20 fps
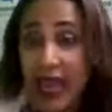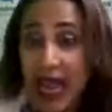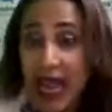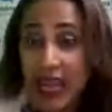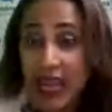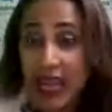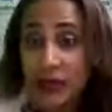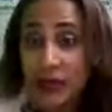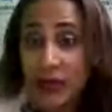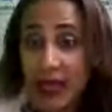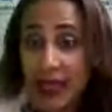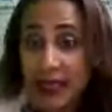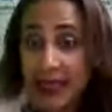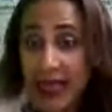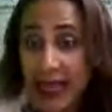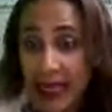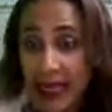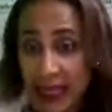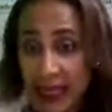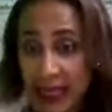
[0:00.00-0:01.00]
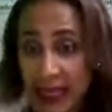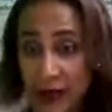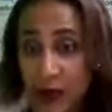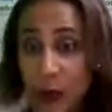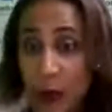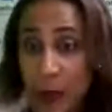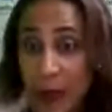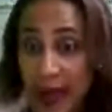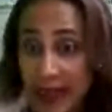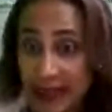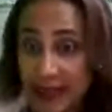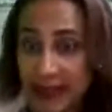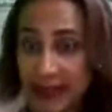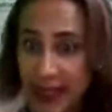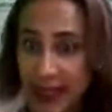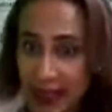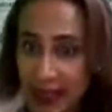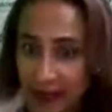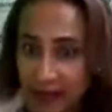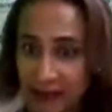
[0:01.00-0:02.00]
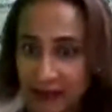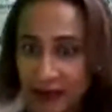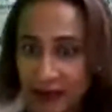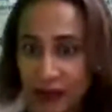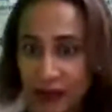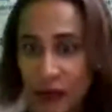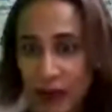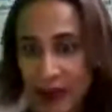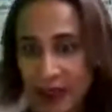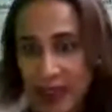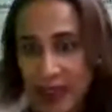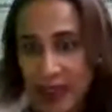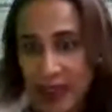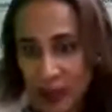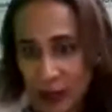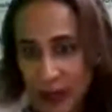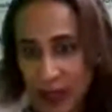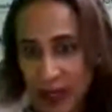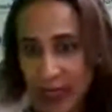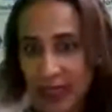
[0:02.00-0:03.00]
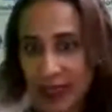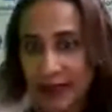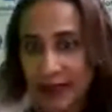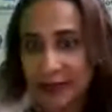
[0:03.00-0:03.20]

I write a letter myself with that pen.